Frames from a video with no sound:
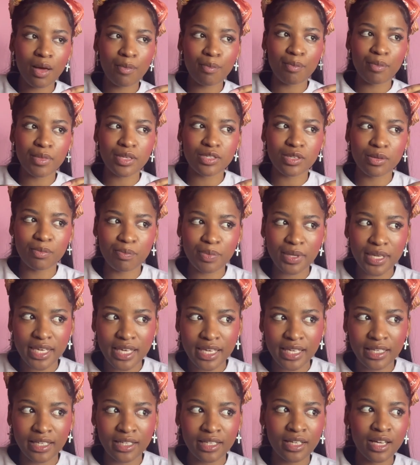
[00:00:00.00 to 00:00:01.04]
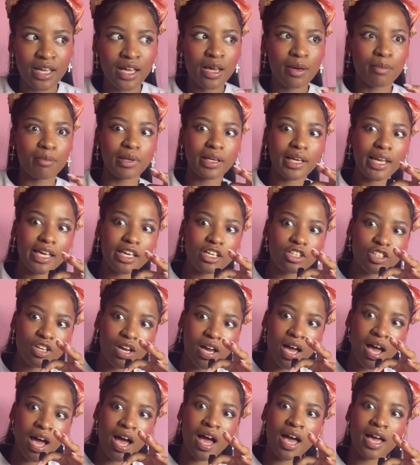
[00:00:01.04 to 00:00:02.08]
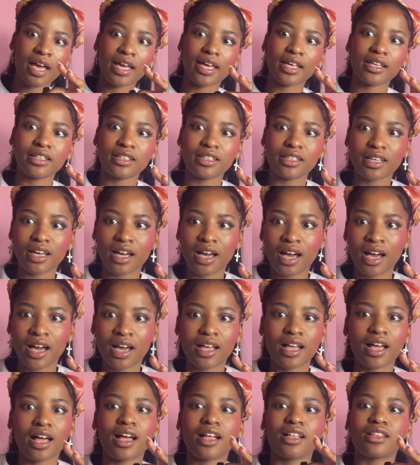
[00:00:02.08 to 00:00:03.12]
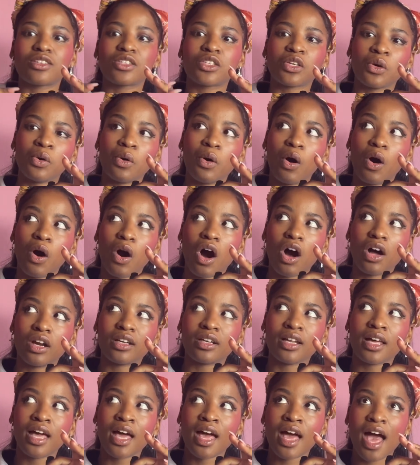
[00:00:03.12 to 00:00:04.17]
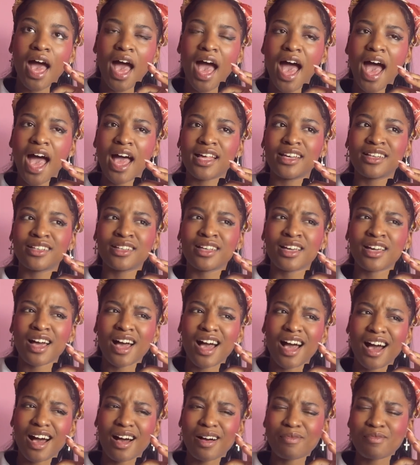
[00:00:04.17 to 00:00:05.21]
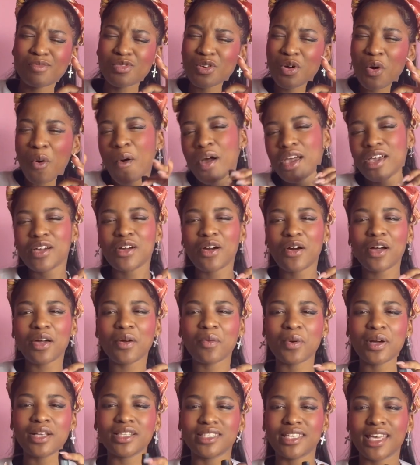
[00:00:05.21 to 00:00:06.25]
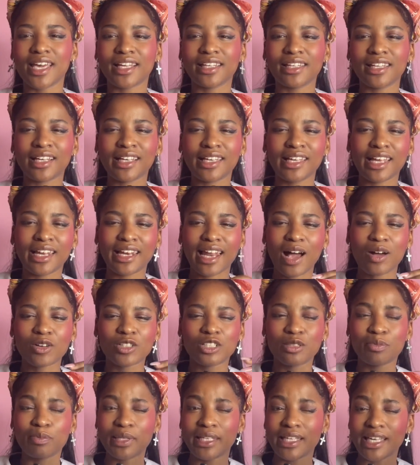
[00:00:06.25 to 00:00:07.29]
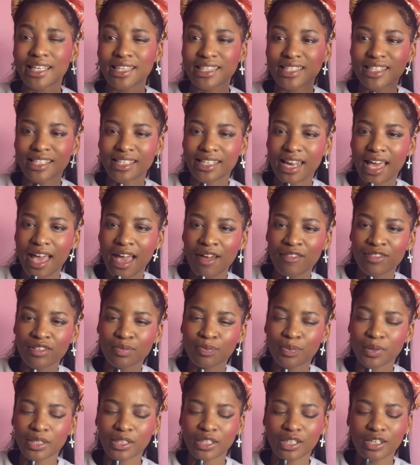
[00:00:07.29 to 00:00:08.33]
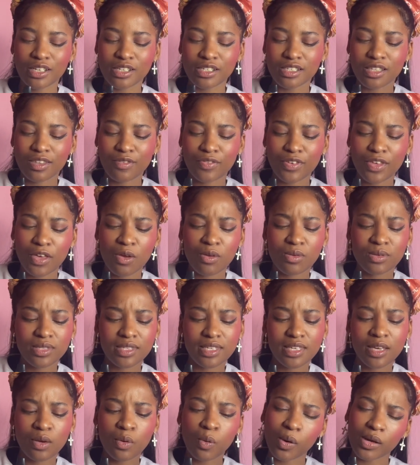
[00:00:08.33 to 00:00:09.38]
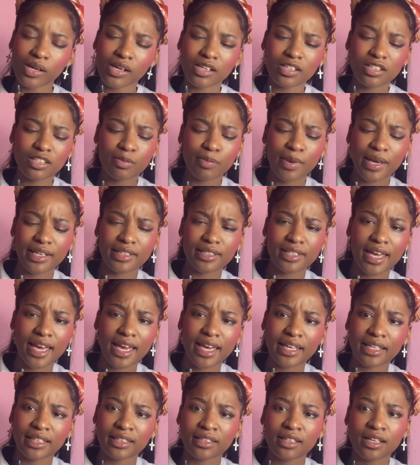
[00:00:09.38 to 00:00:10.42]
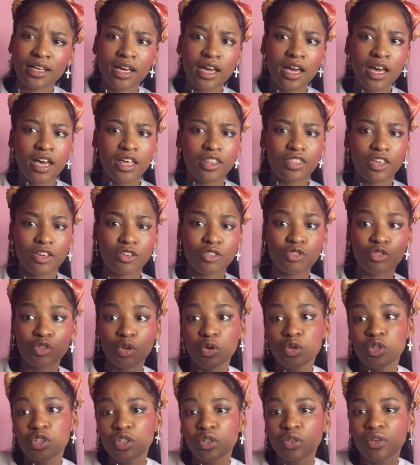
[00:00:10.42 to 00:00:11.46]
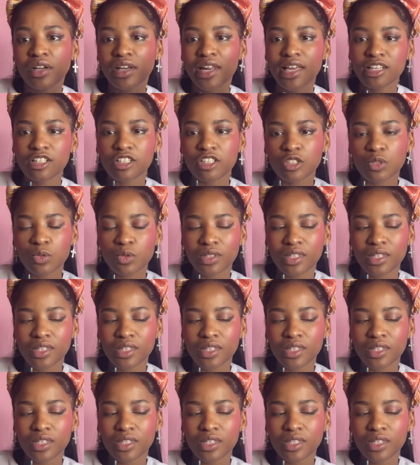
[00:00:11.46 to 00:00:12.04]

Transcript: Mozambique, Malaysia, India, and so on. And the Khoikhoi weren't technically allowed to be enslaved because the VOC wanted to maintain their social relations with